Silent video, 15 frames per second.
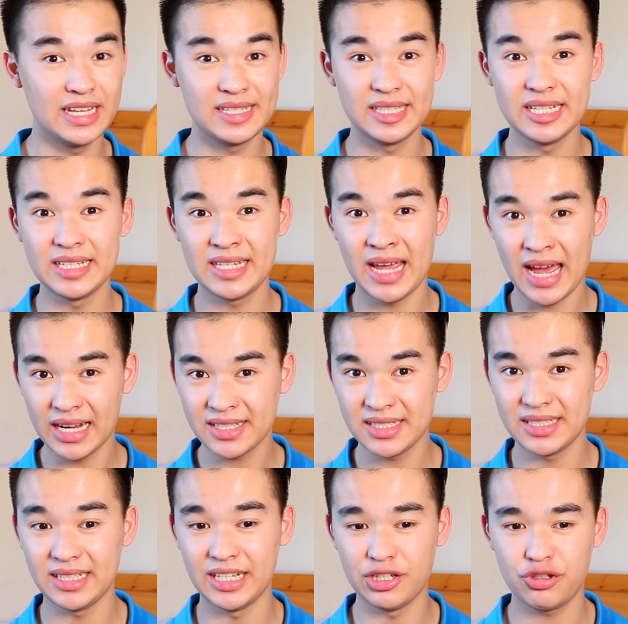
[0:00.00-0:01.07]
is the
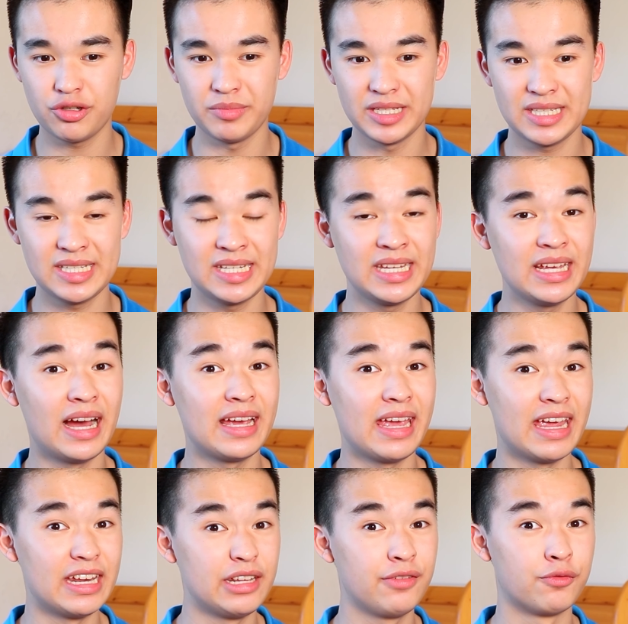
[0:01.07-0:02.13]
Texas Instruments
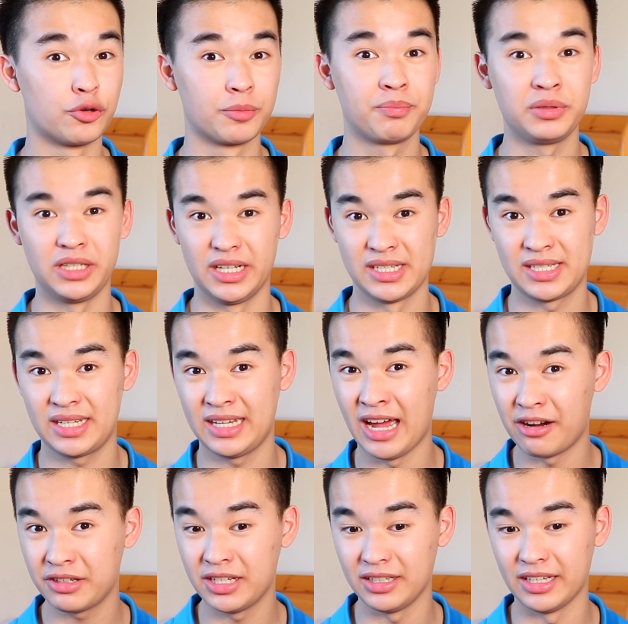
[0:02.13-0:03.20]
TI-84 Plus
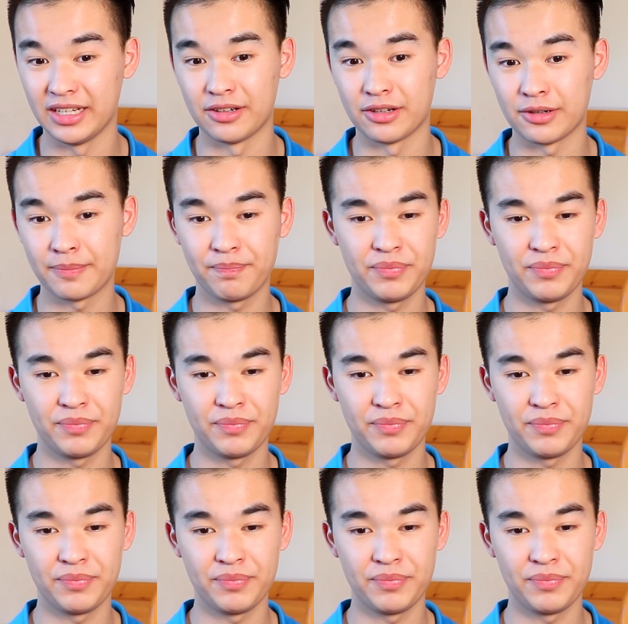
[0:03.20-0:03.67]
calculator.